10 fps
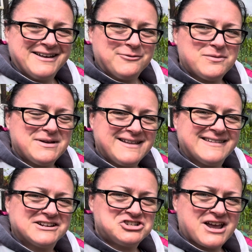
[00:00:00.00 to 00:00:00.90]
We've been in
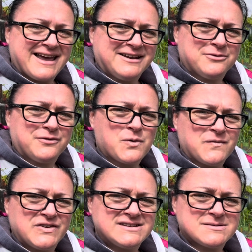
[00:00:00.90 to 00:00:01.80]
that shed for what
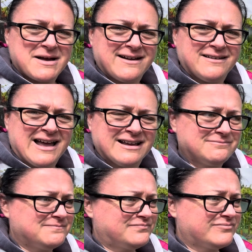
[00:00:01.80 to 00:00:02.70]
feels about like
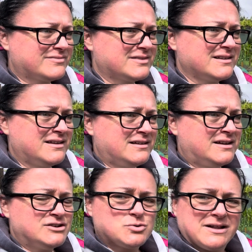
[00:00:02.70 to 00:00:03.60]

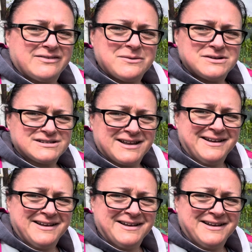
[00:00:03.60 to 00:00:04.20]
12 hours.